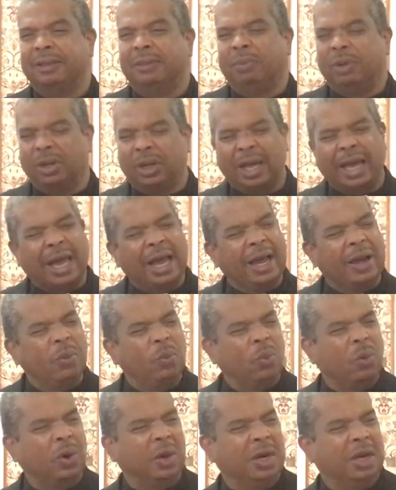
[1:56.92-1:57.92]
But I
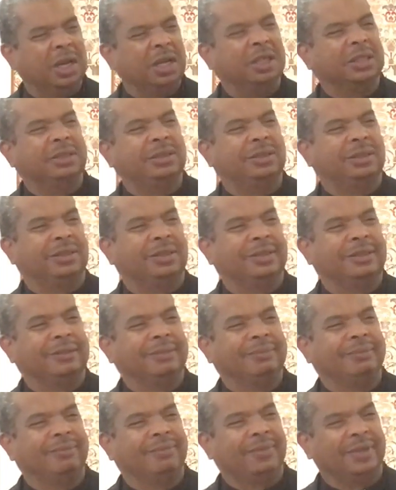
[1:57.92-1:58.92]
want us
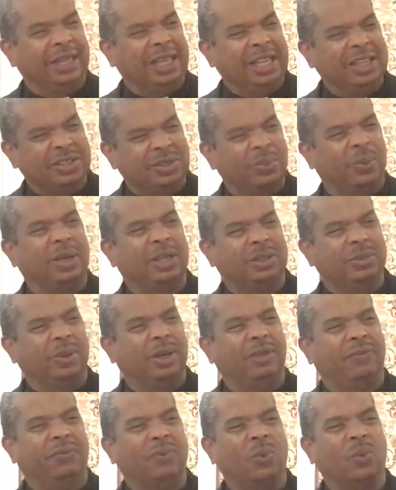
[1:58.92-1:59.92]
in
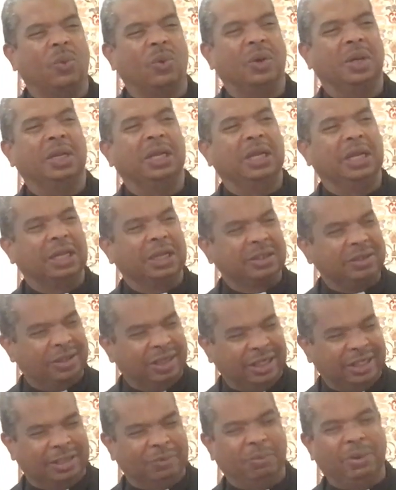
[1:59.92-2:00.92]
2024 to
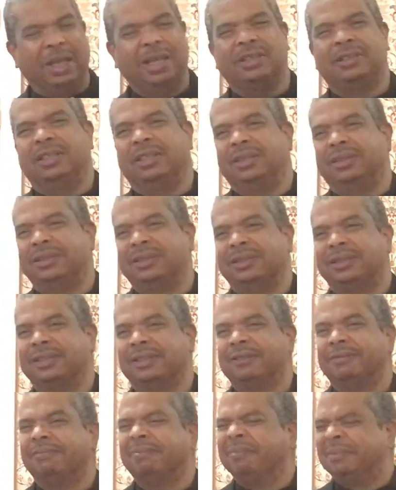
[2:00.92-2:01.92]
get the blessings
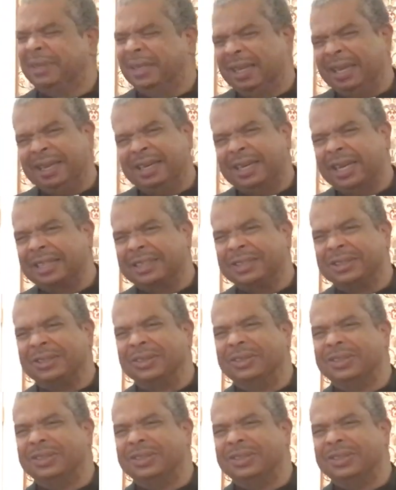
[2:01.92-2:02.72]
and not the